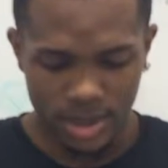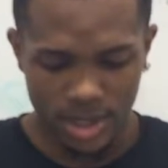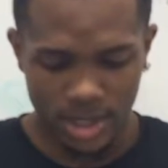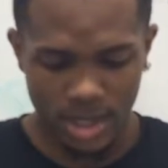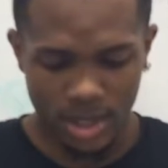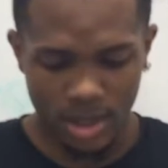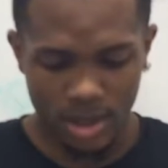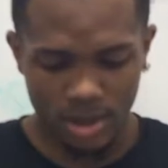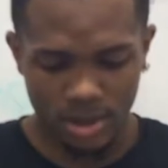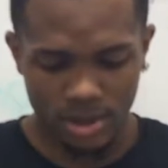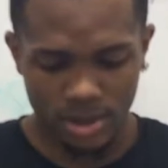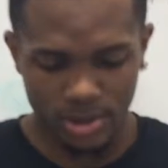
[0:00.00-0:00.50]

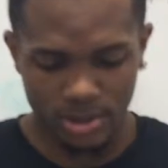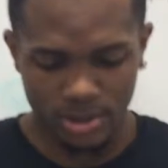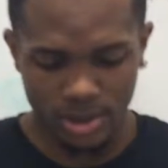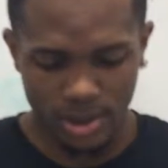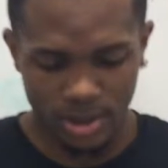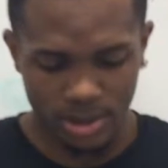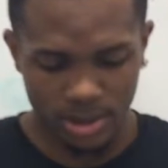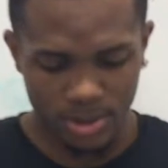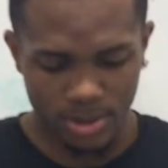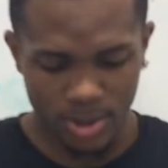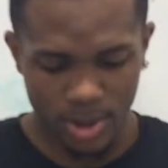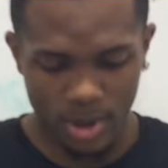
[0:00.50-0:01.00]
It also
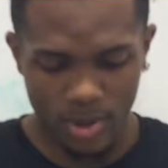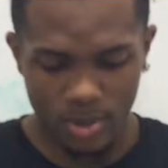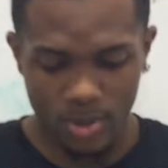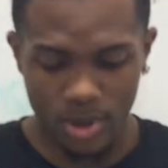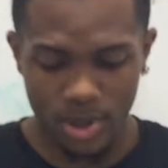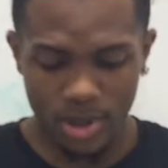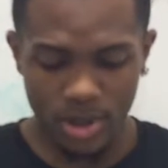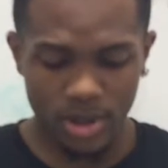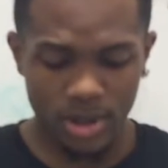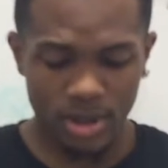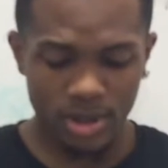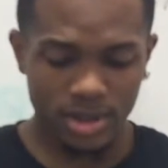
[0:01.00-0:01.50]
talks about
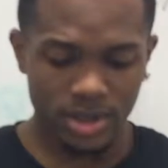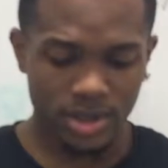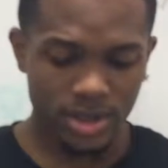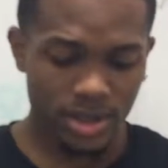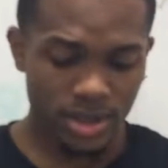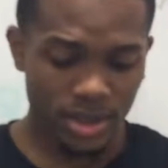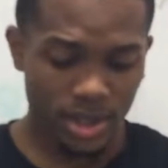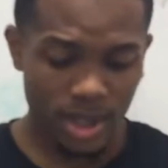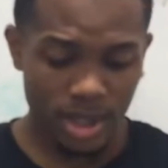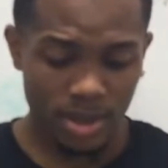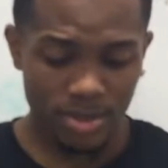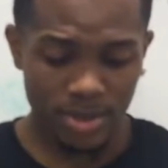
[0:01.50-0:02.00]
what are the
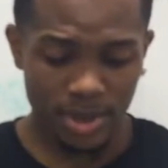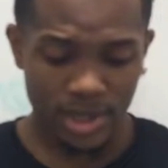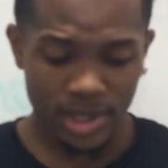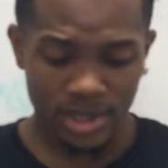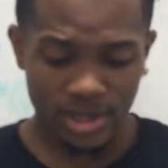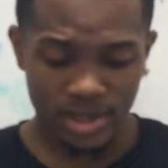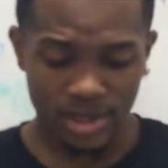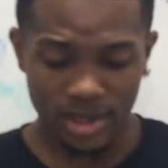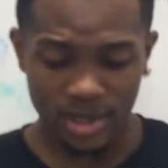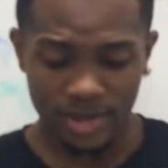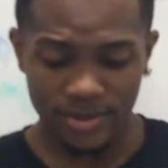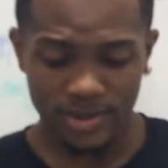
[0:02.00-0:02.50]

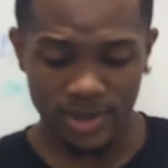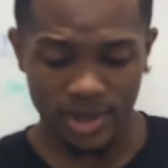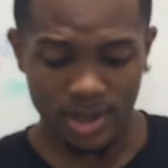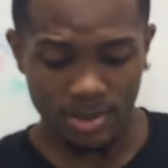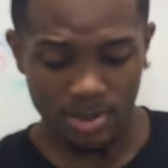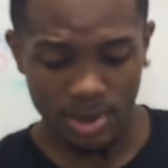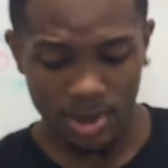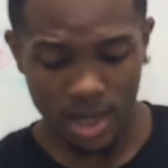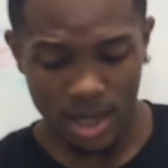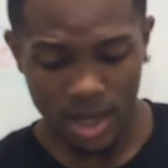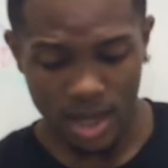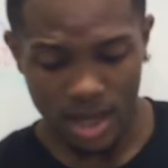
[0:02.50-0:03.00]
determinants of
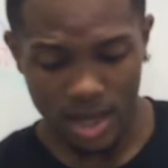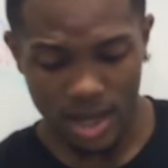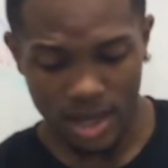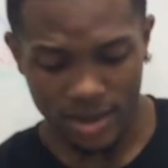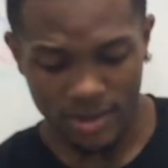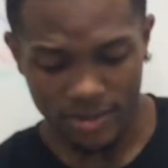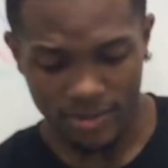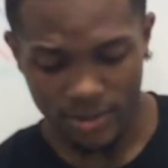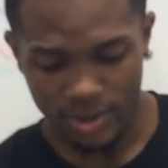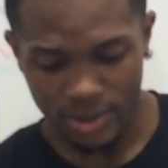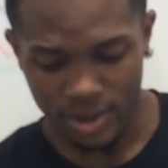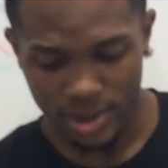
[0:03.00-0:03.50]

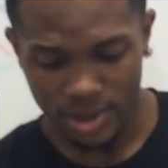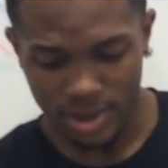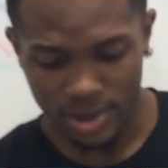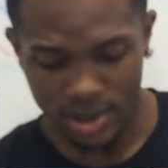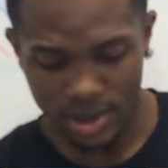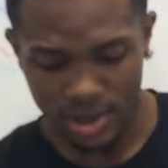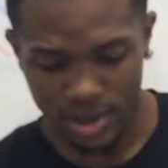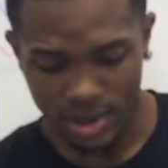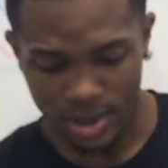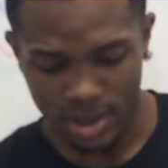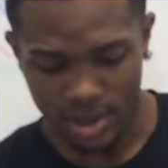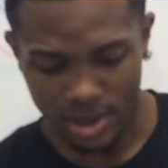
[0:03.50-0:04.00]
supply for
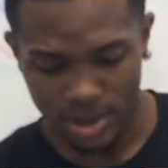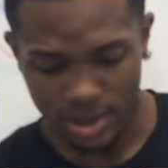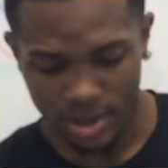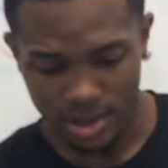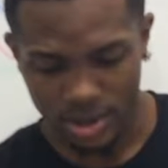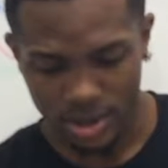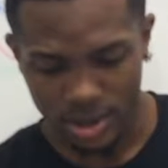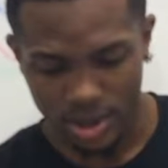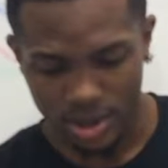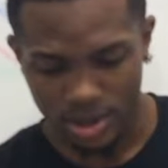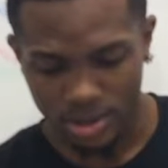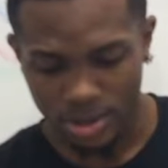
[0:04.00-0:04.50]

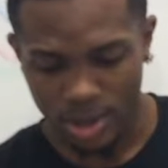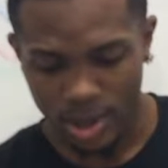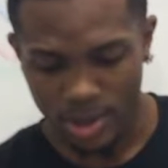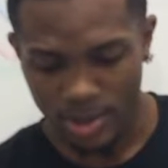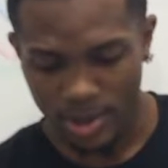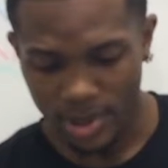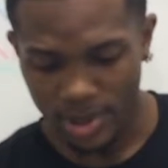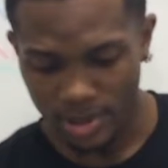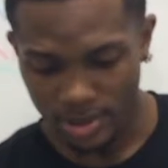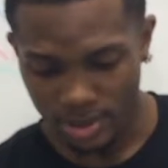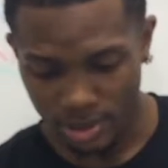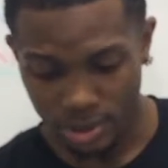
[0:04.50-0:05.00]

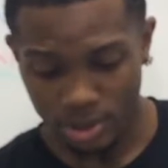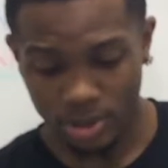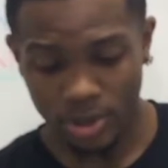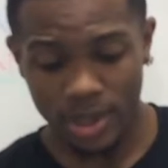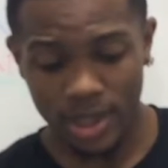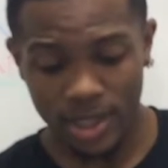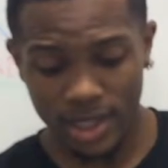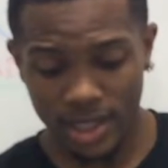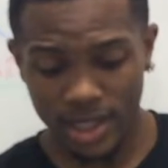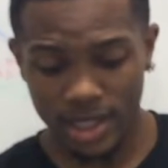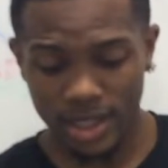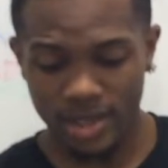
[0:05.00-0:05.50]

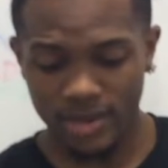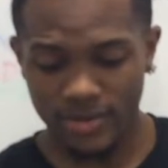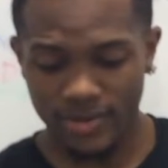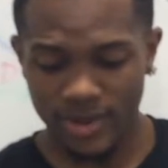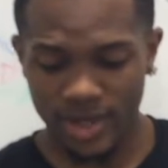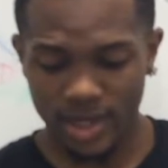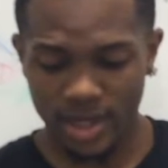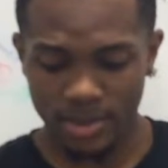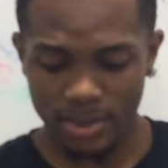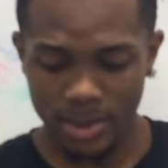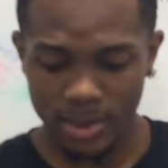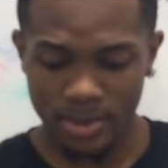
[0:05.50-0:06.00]
training and
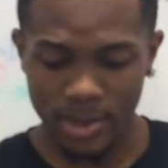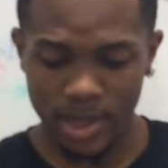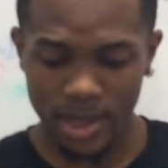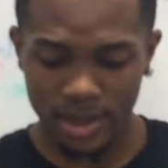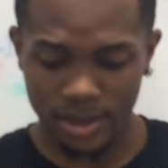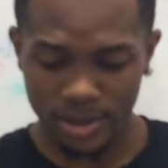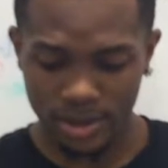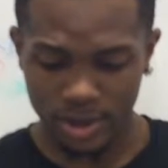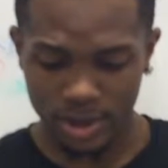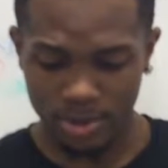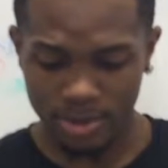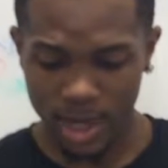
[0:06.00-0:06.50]
development
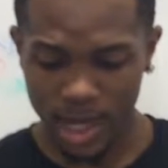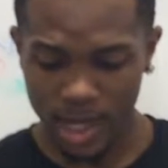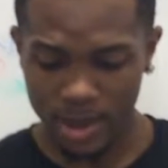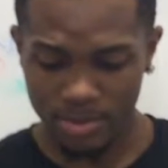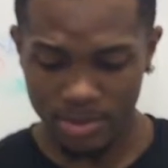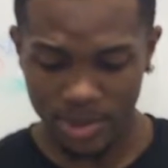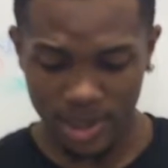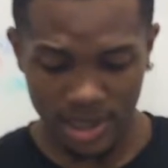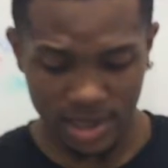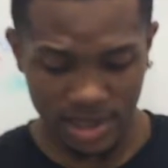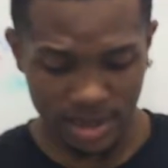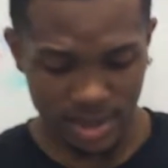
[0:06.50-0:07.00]
managers by
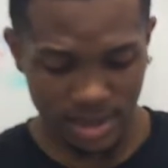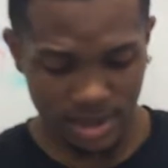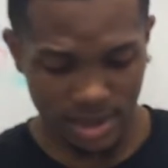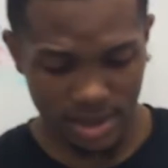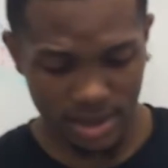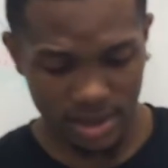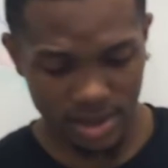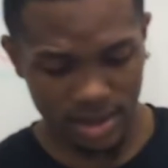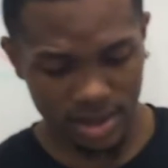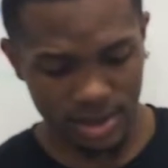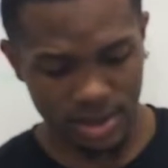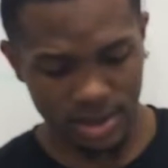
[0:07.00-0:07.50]

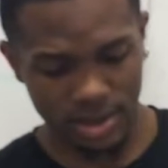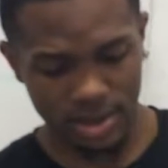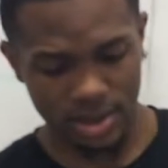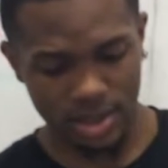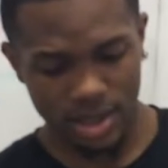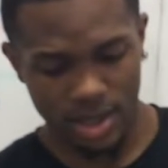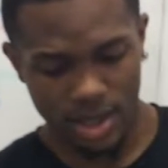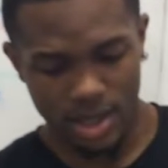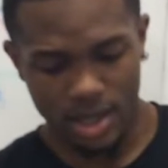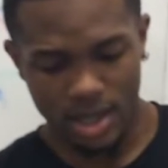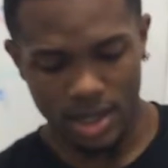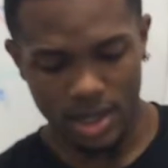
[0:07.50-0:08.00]
businesses,
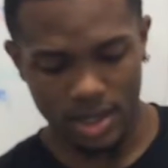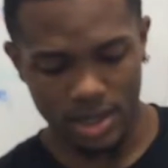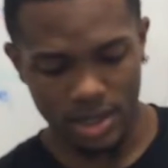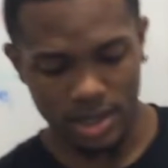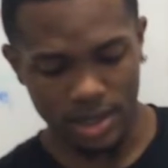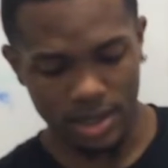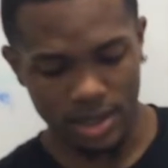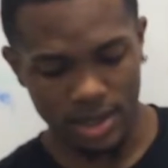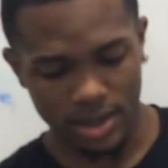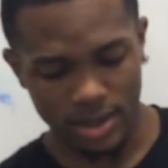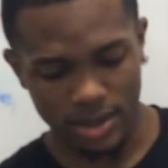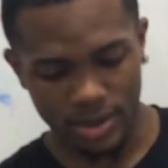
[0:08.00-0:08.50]

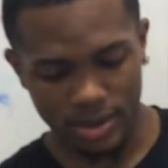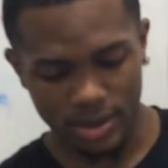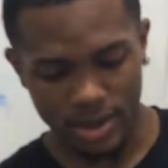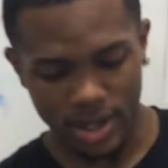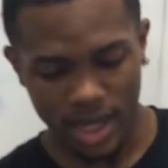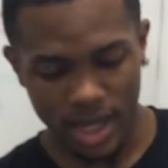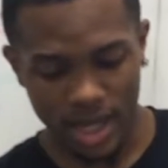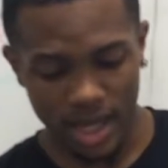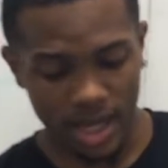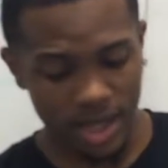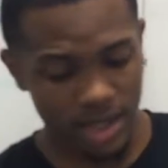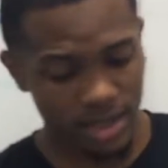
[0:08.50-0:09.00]

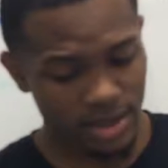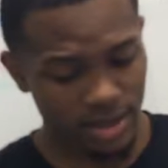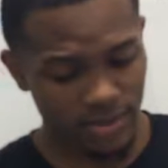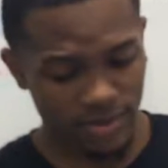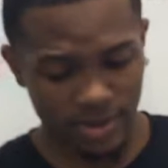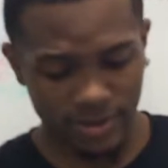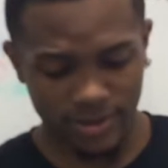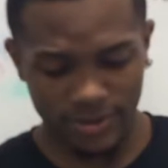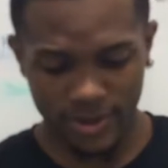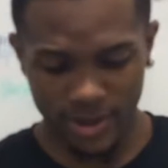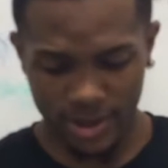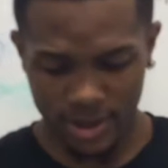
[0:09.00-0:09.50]
the age
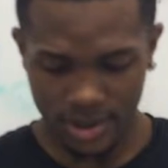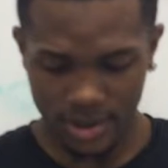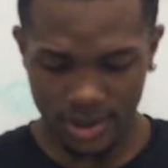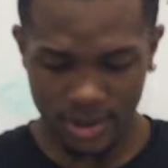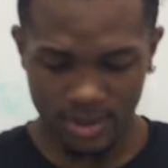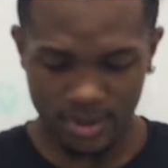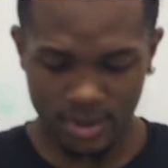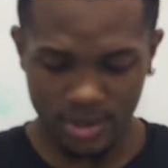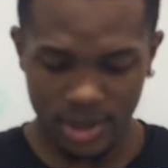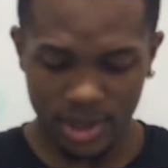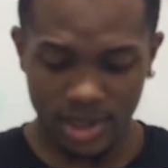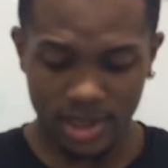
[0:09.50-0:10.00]
of the
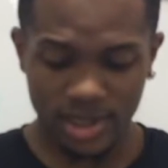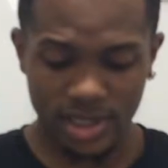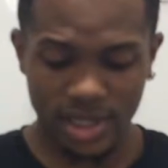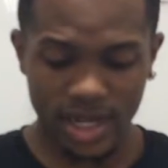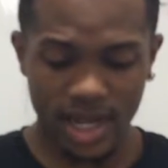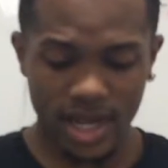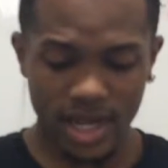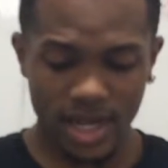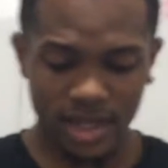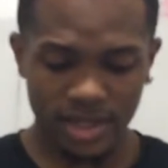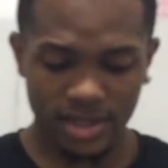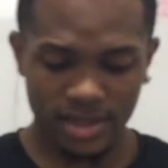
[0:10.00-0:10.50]
firm, the
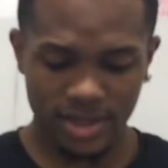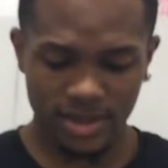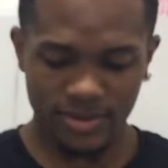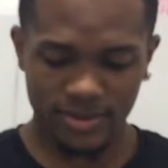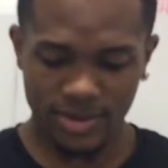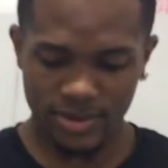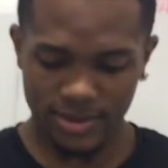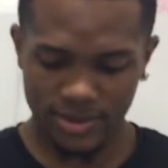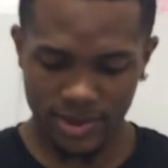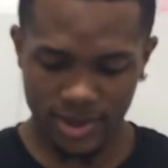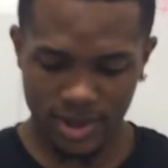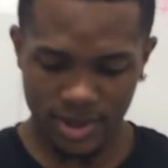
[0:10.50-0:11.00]
size
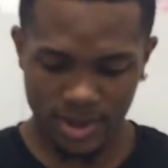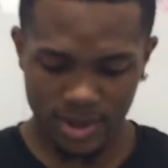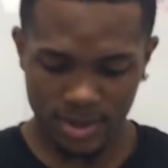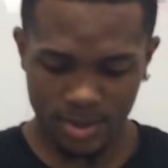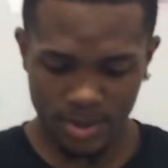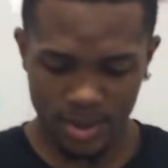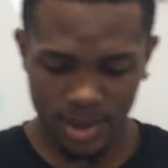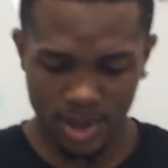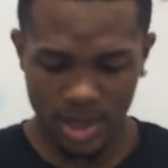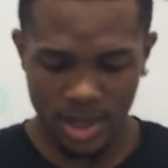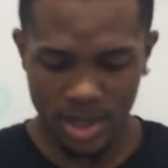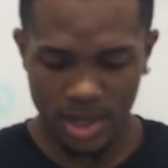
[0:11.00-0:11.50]
of the firm,